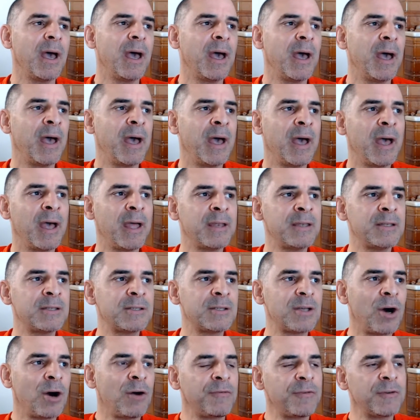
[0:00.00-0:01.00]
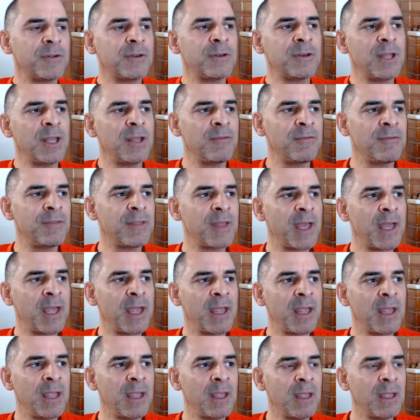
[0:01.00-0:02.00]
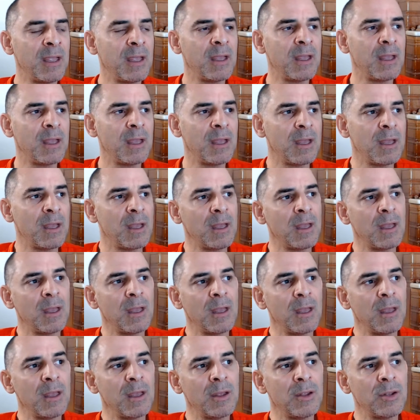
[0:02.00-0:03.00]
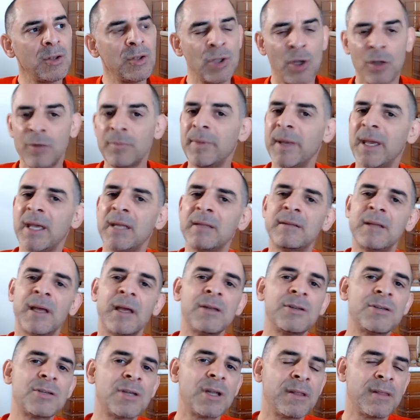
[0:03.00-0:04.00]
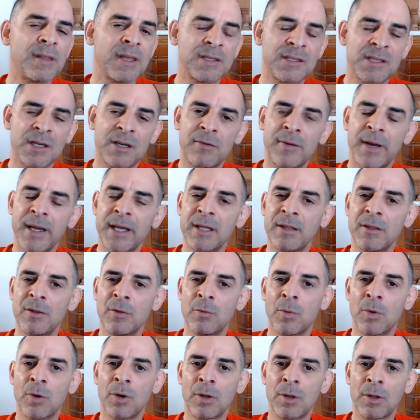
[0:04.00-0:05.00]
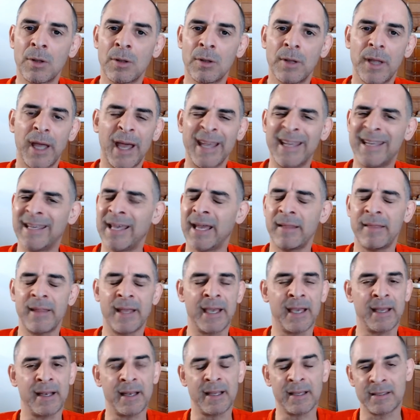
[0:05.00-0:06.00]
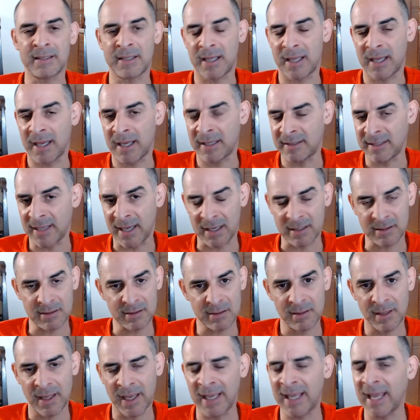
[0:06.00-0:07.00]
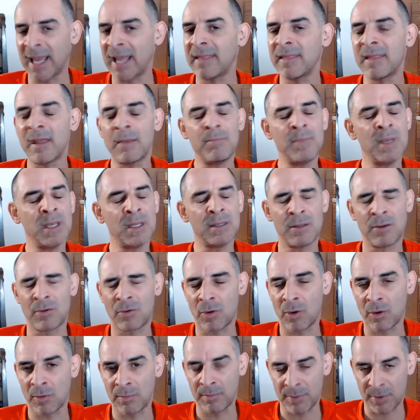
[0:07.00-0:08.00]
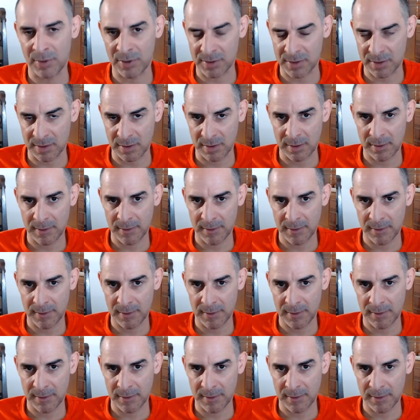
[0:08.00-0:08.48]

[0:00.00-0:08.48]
And often if they don't pay attention, there's a crack in the wall, again they get attacked. Again they meet the wrong person.